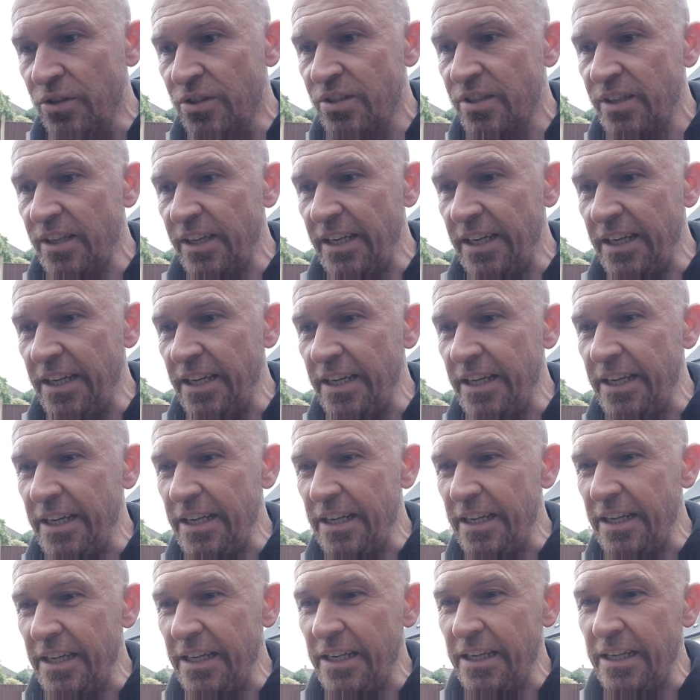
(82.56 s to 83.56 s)

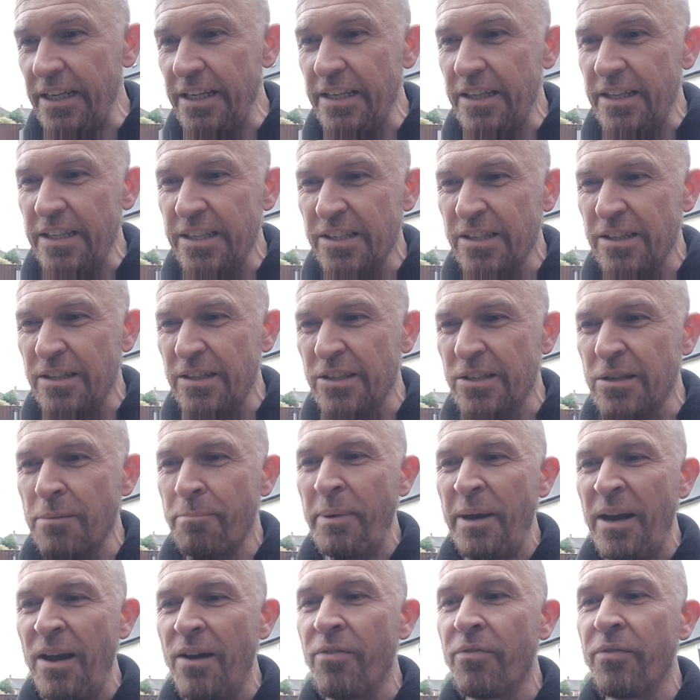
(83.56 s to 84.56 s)
there's a
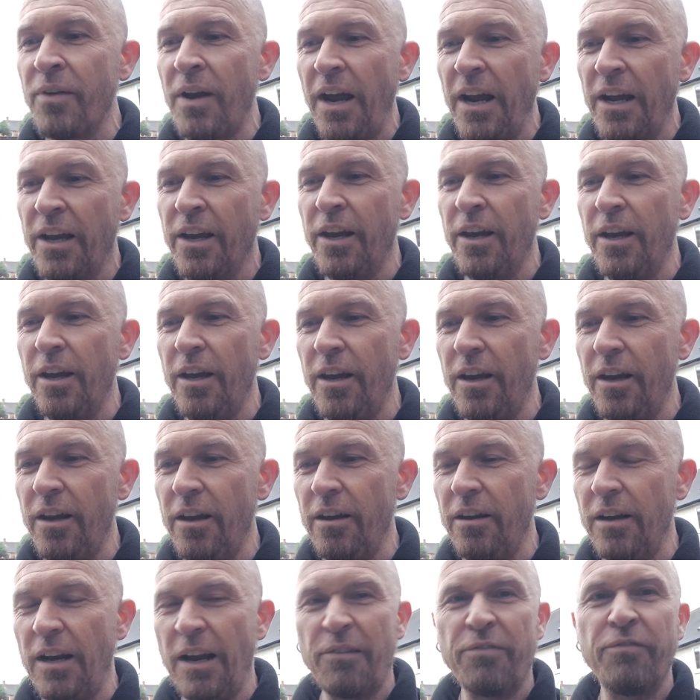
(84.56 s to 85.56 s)
bit of like
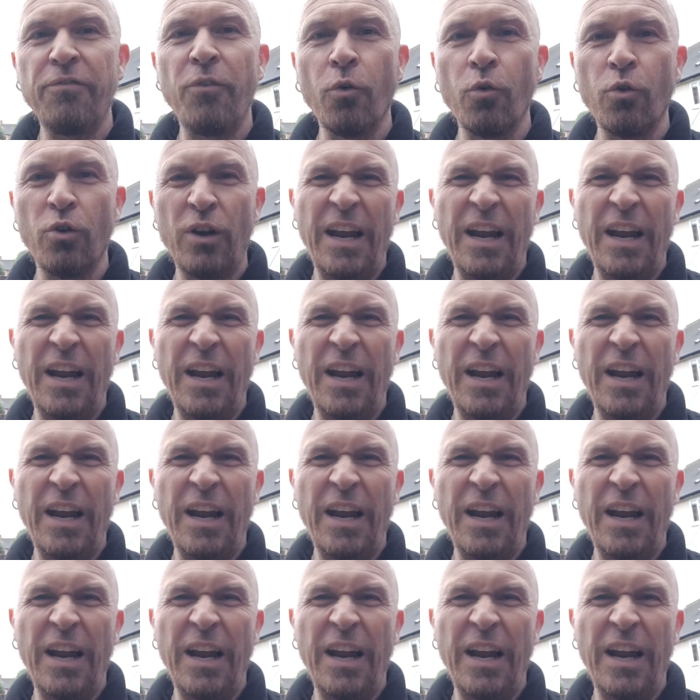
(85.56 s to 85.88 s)
fungal,